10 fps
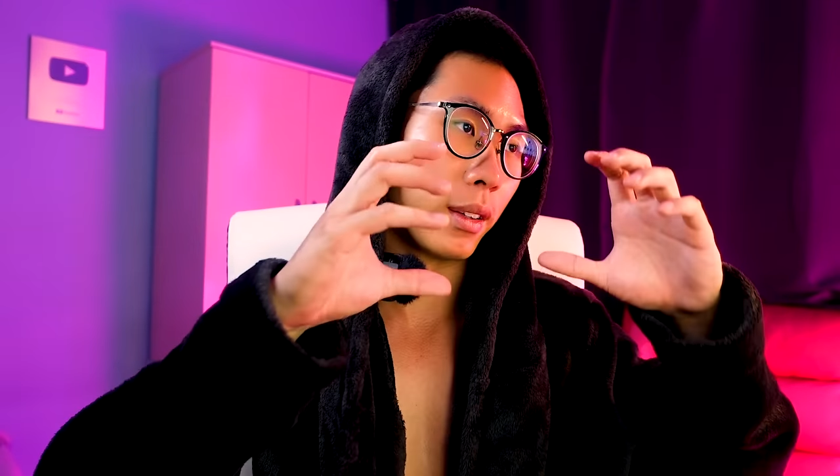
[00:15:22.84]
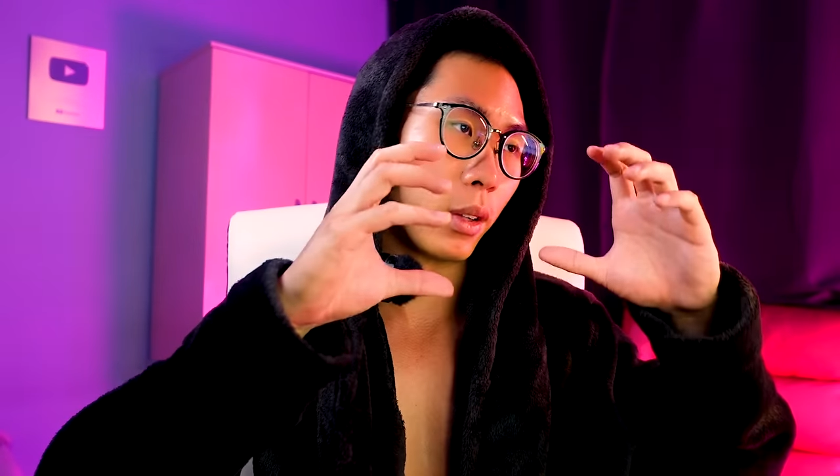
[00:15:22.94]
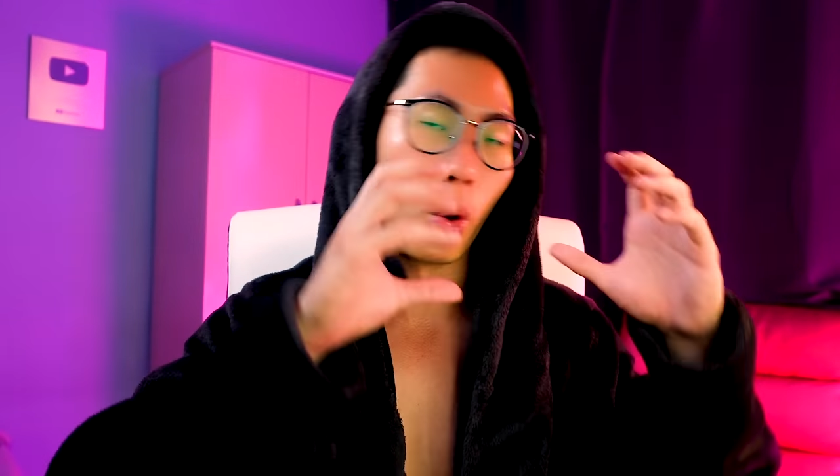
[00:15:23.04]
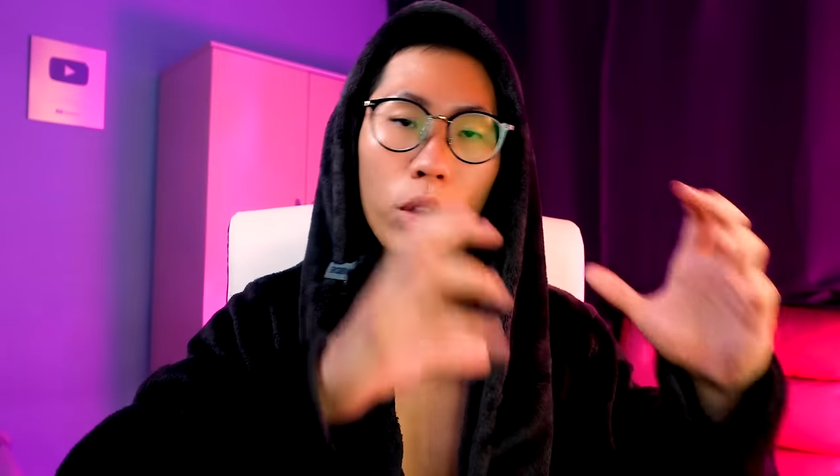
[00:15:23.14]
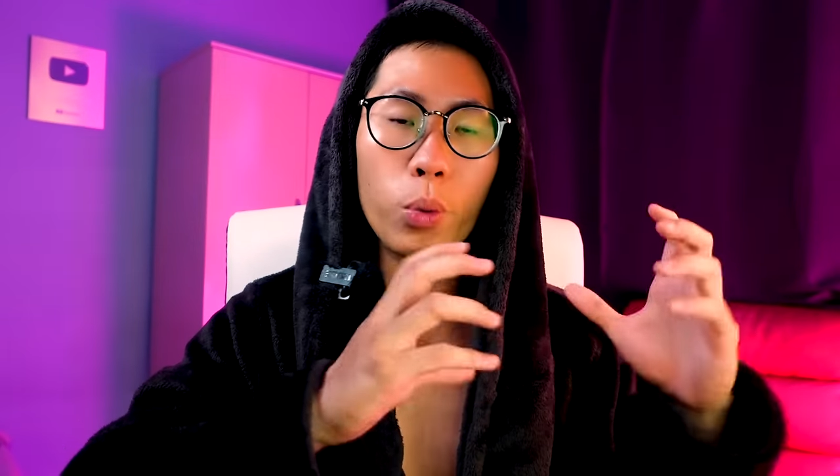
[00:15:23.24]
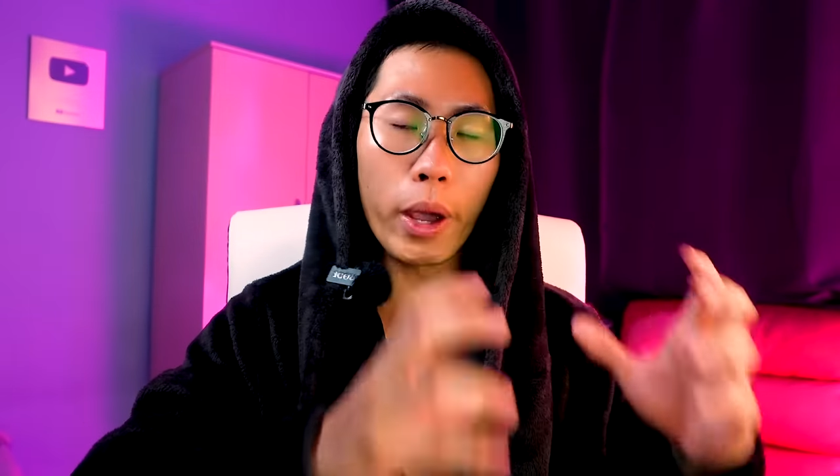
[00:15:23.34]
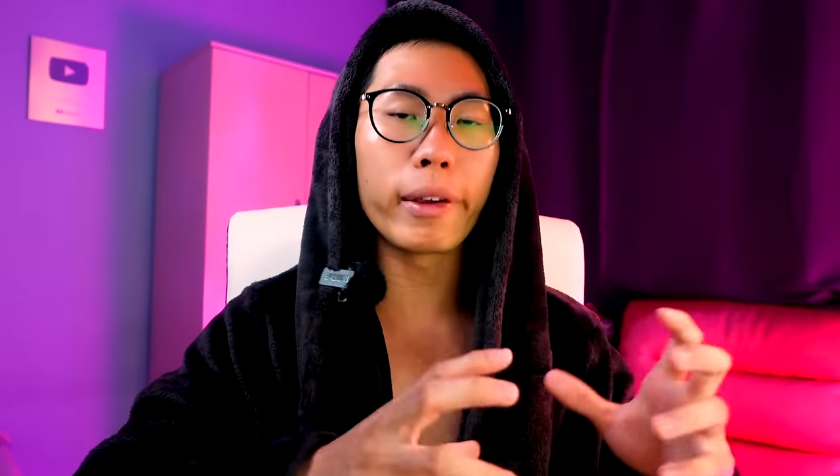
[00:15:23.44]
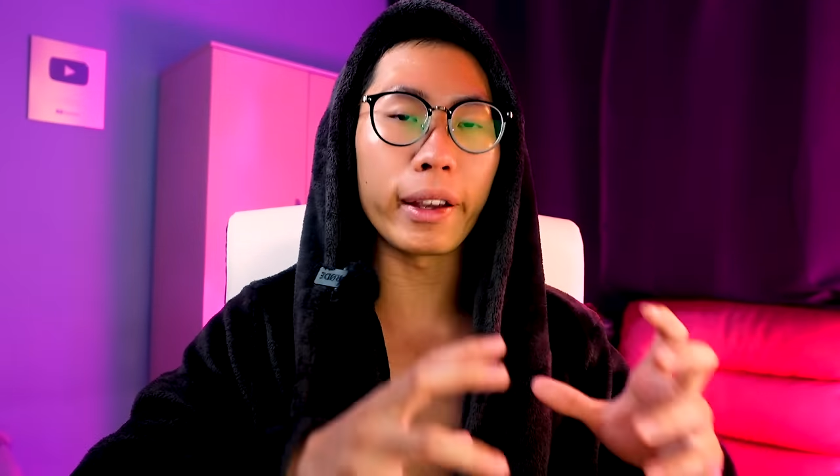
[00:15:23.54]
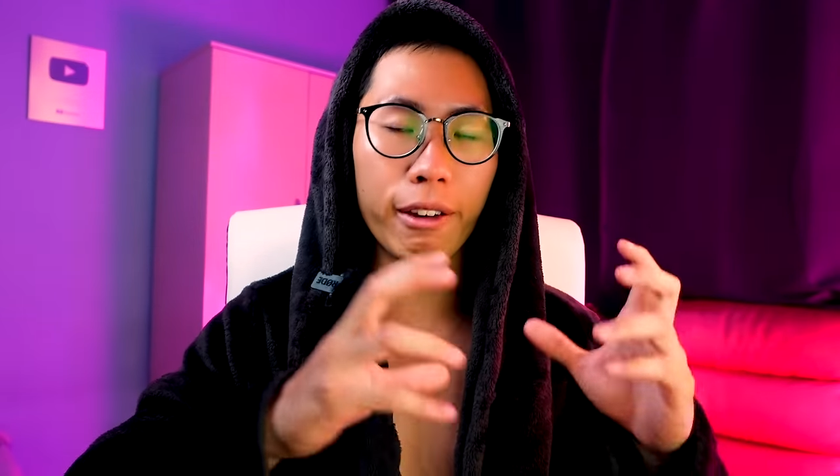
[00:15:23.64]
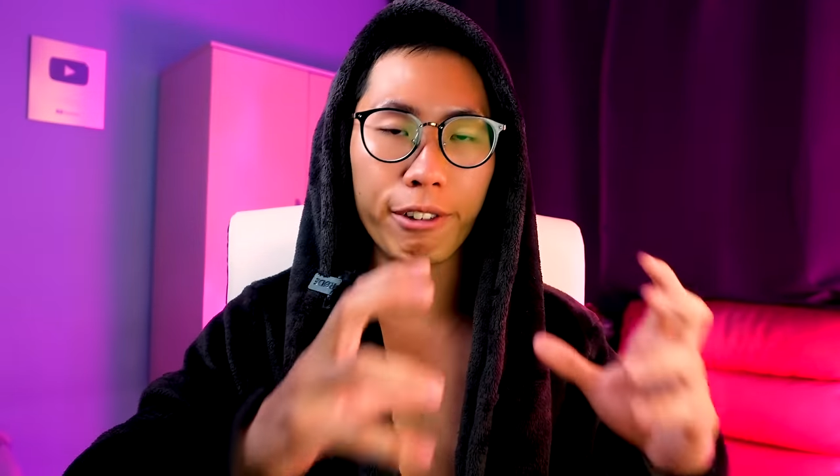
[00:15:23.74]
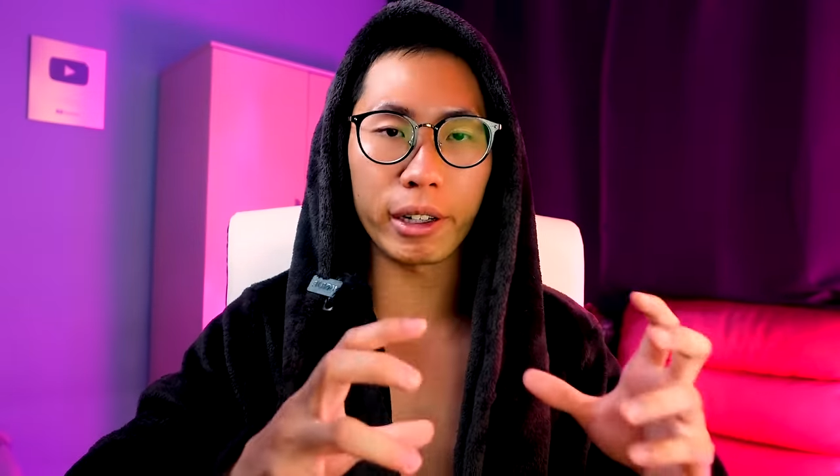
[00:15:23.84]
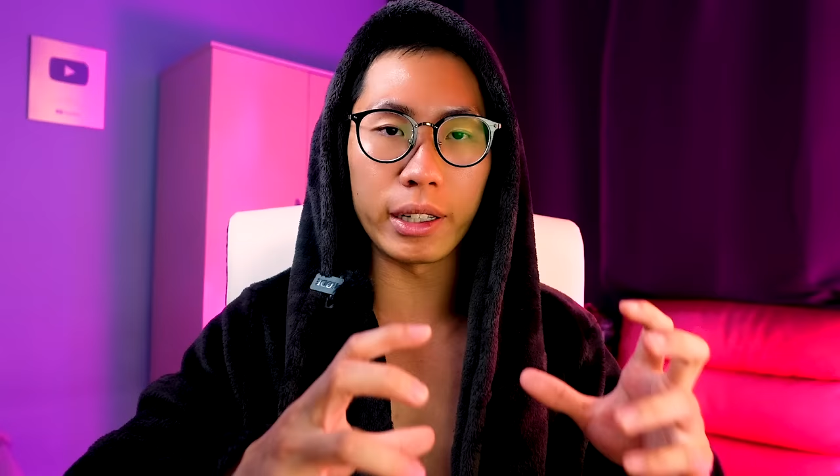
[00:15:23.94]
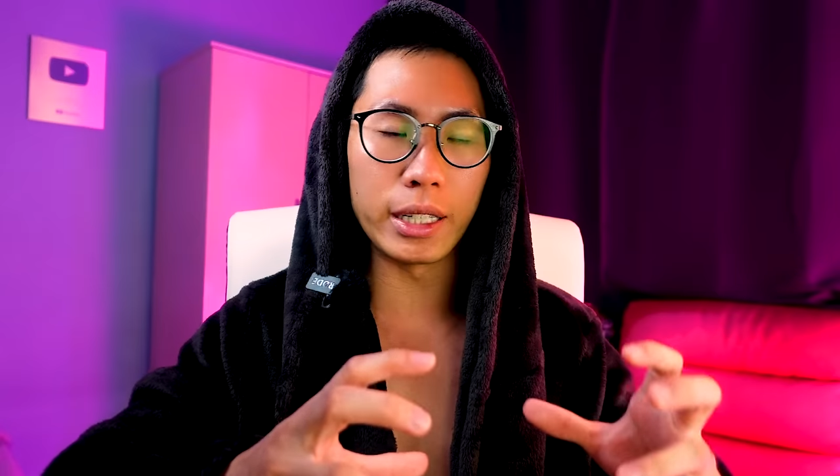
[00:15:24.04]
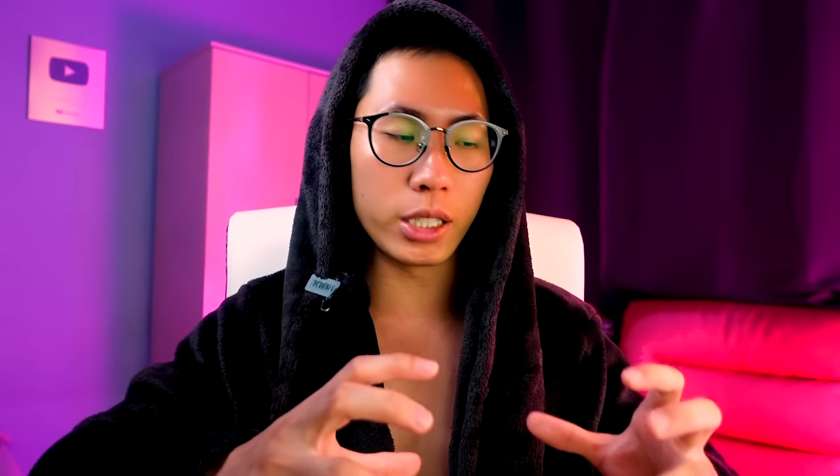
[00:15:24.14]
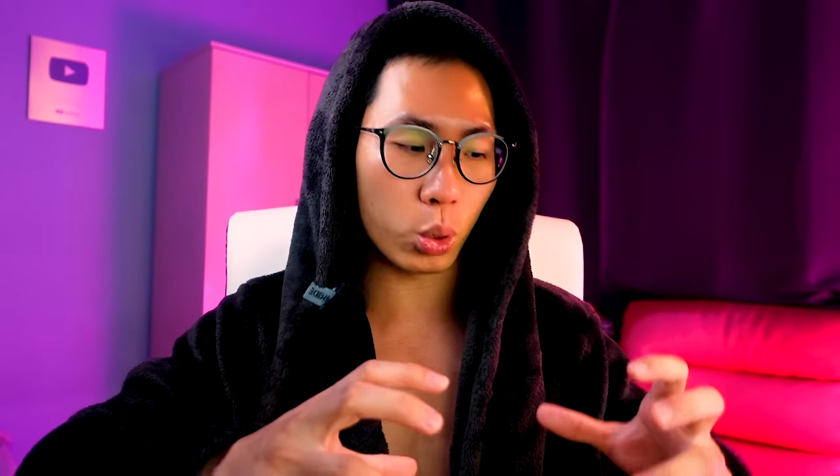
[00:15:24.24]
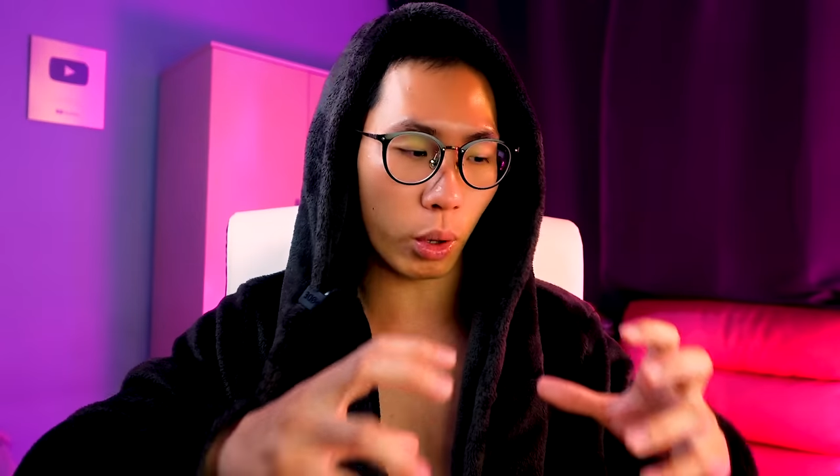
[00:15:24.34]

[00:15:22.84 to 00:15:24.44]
The only way you can get funded is